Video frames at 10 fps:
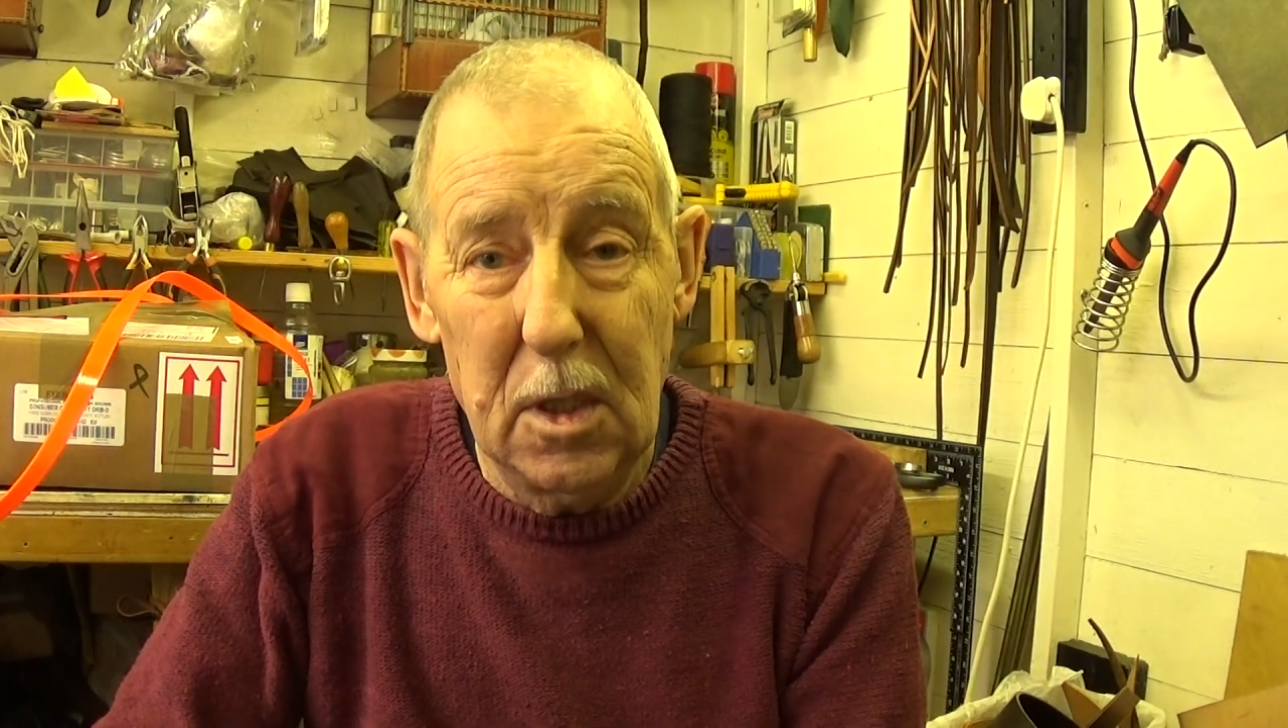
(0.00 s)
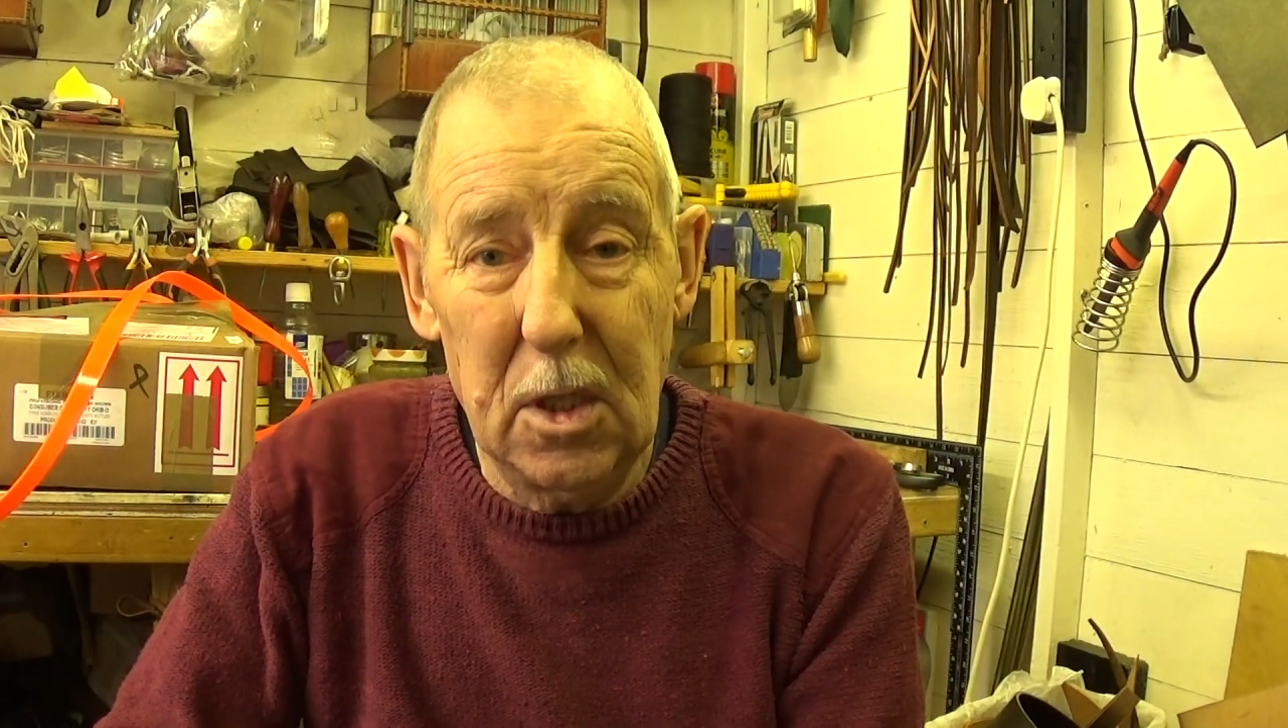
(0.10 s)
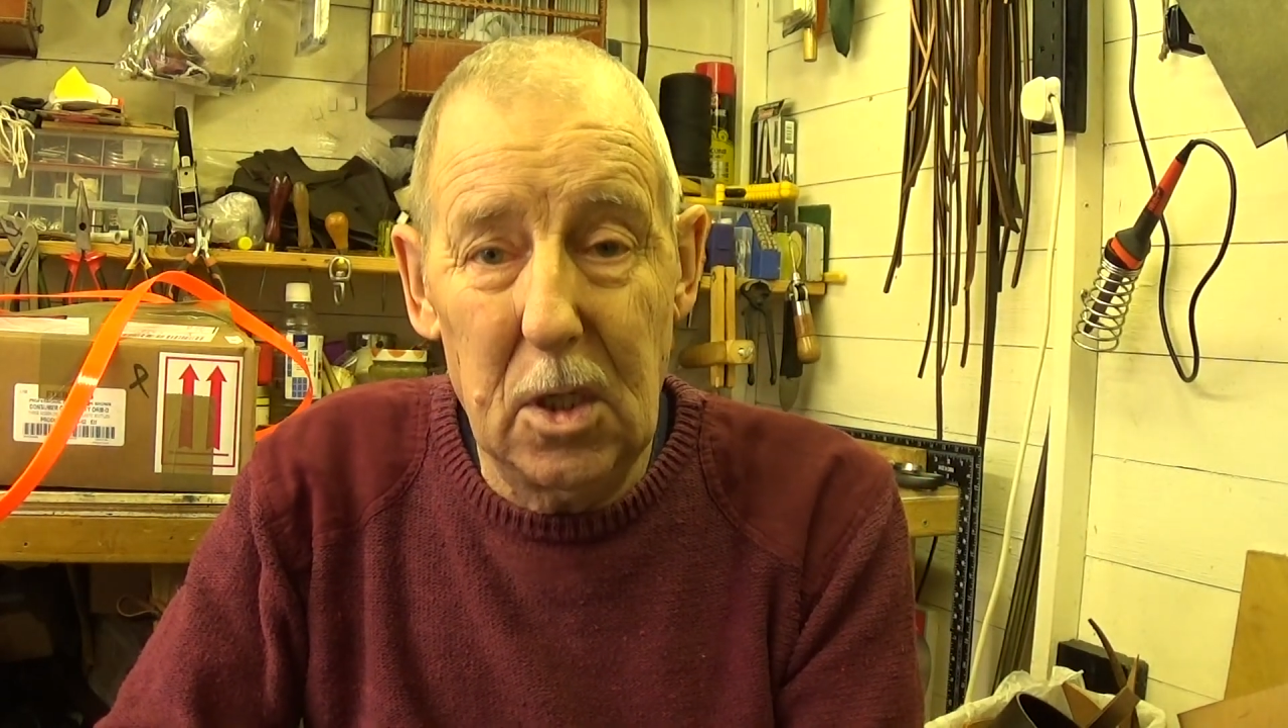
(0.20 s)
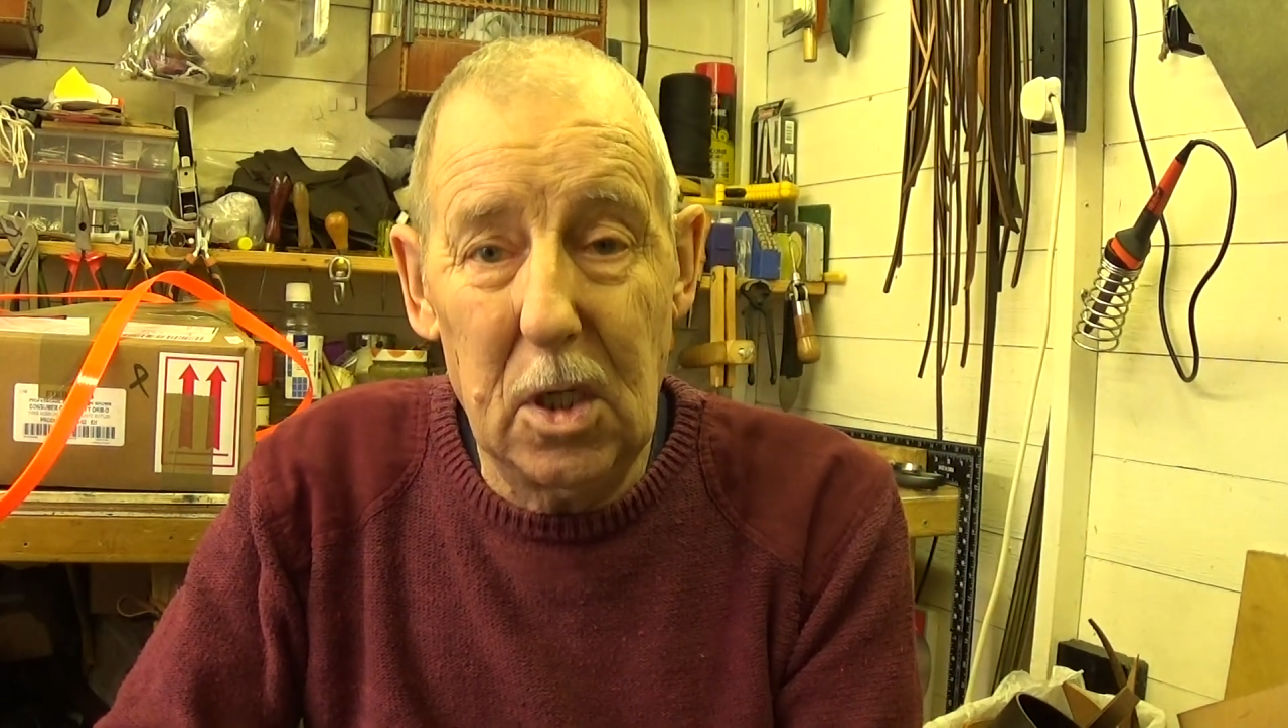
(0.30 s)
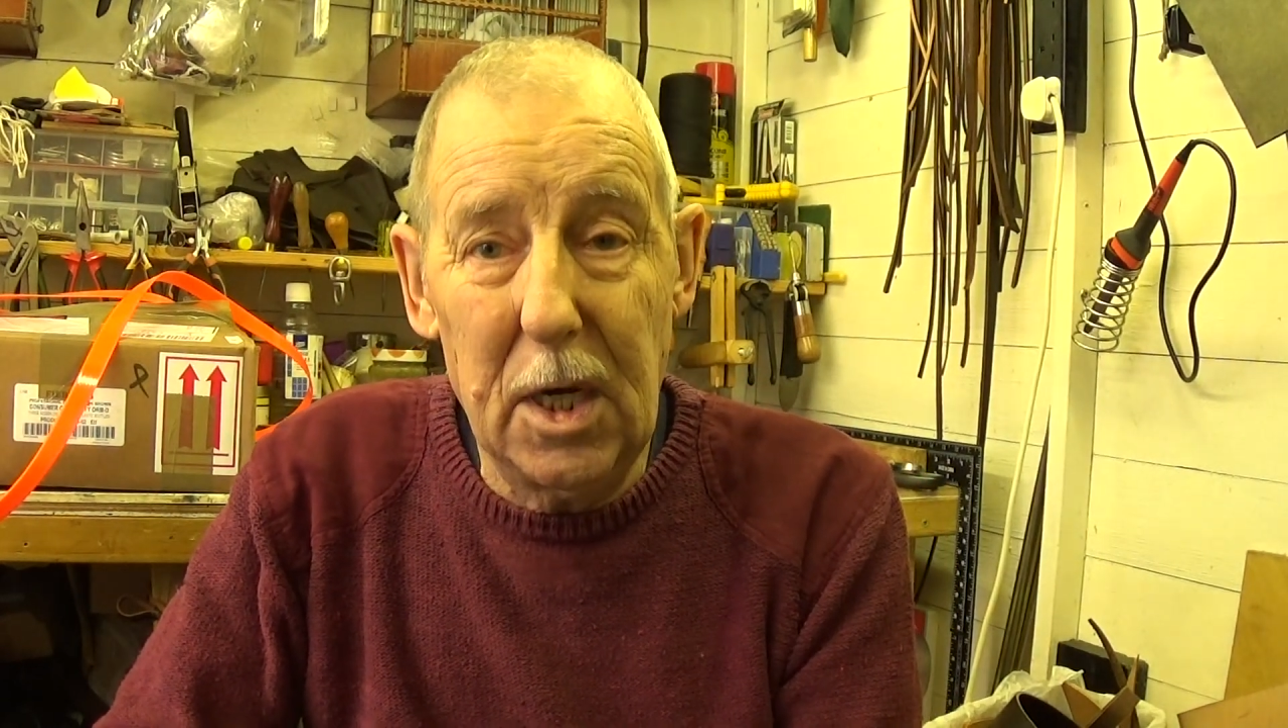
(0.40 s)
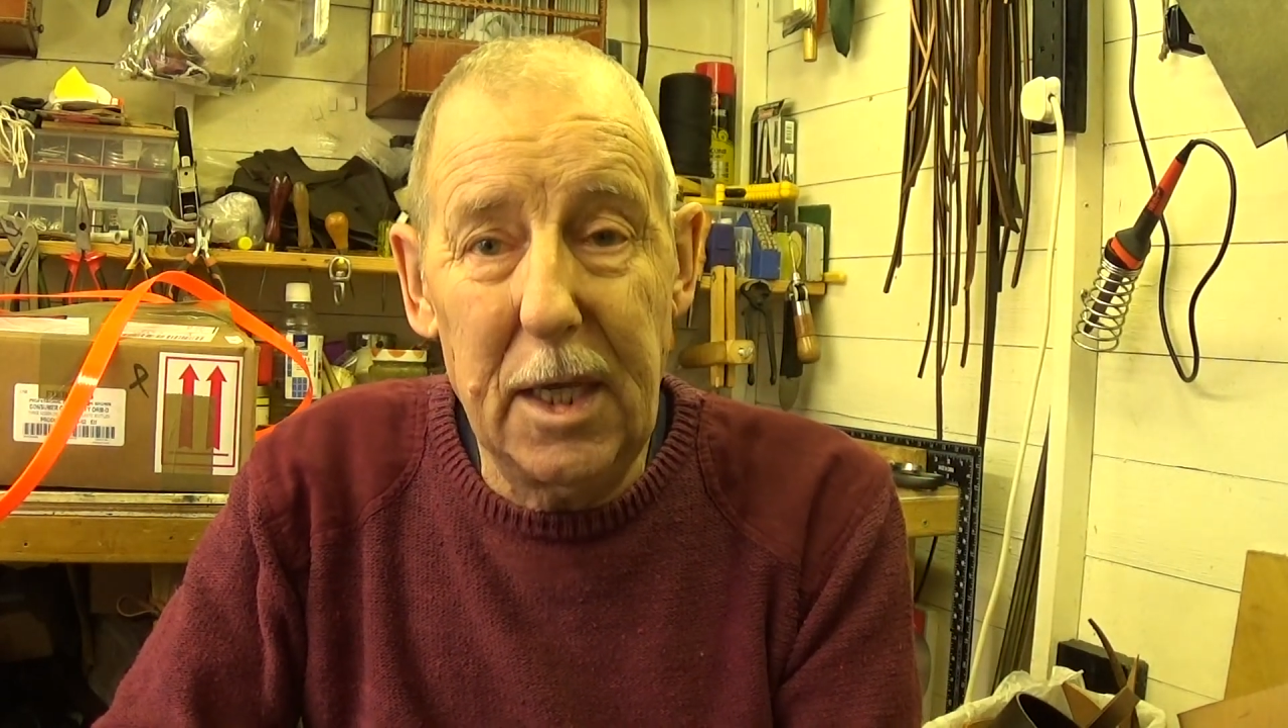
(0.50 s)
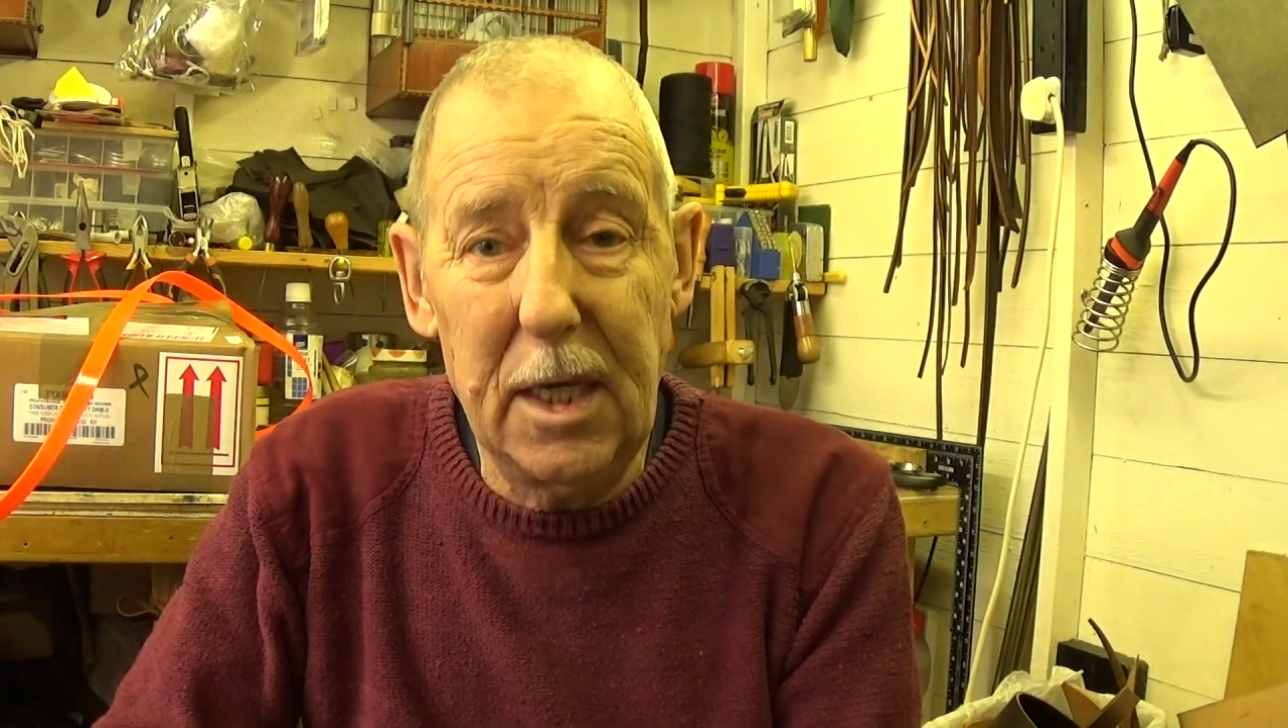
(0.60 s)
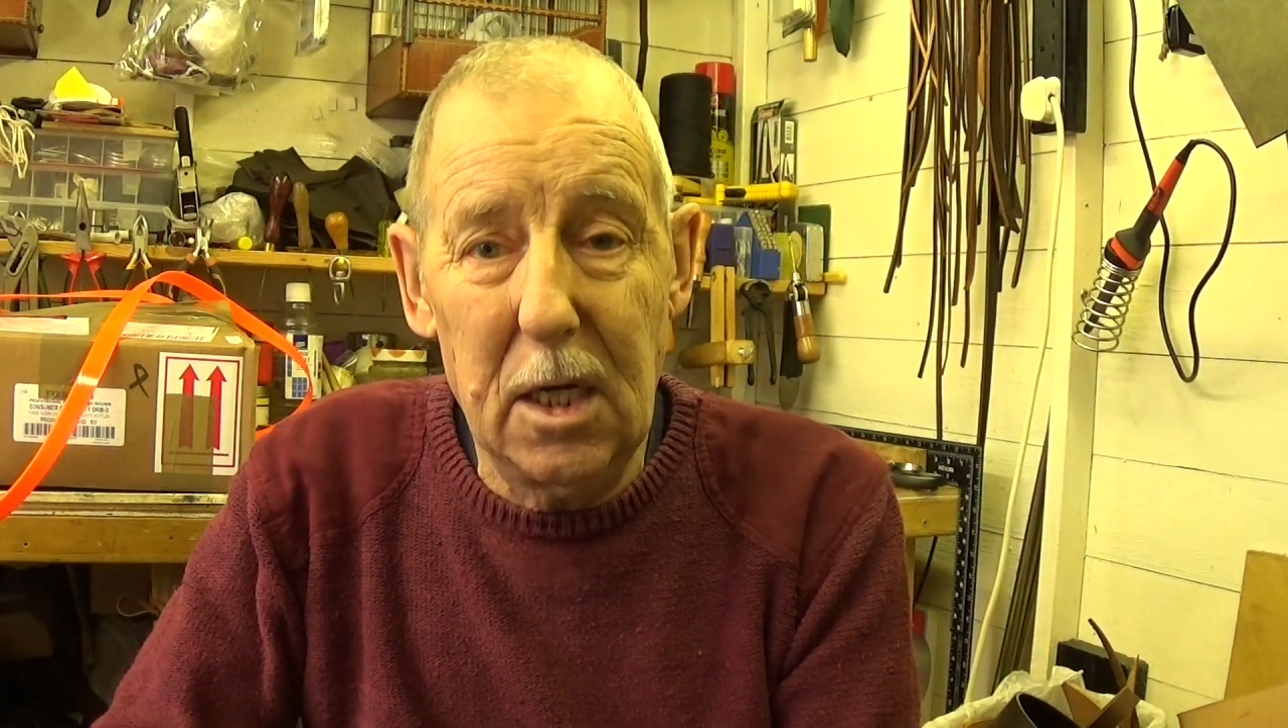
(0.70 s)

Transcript: link,